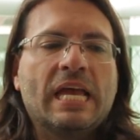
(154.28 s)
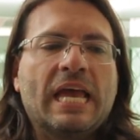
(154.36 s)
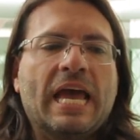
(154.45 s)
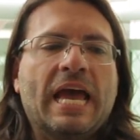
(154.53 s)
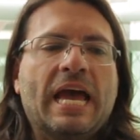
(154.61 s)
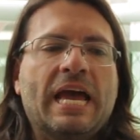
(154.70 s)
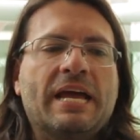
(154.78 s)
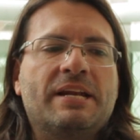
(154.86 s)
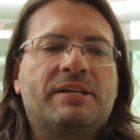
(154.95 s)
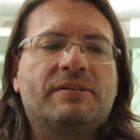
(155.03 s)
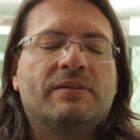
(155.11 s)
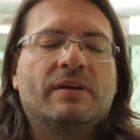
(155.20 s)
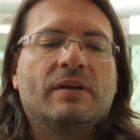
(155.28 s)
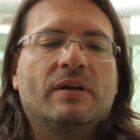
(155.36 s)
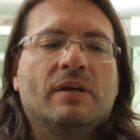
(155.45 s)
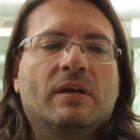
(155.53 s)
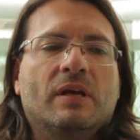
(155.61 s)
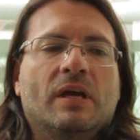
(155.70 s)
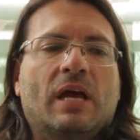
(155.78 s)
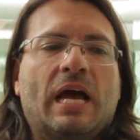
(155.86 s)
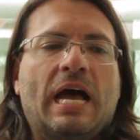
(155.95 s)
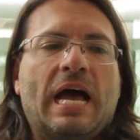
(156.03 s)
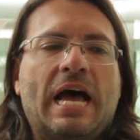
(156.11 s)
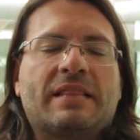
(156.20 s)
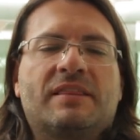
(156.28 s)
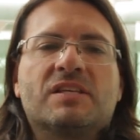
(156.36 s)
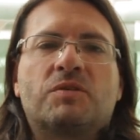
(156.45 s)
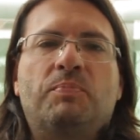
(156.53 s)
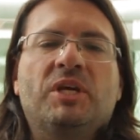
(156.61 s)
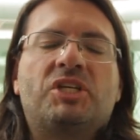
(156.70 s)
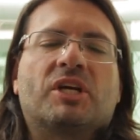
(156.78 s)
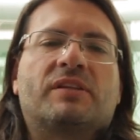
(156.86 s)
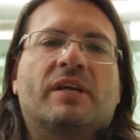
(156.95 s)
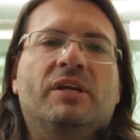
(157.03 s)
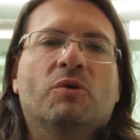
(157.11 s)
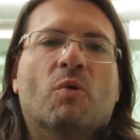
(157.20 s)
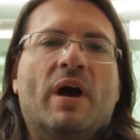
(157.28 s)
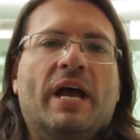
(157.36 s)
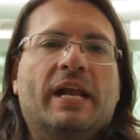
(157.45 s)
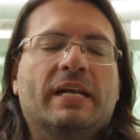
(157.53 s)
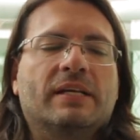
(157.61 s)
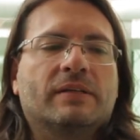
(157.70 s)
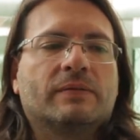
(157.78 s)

And at the speech at the UN,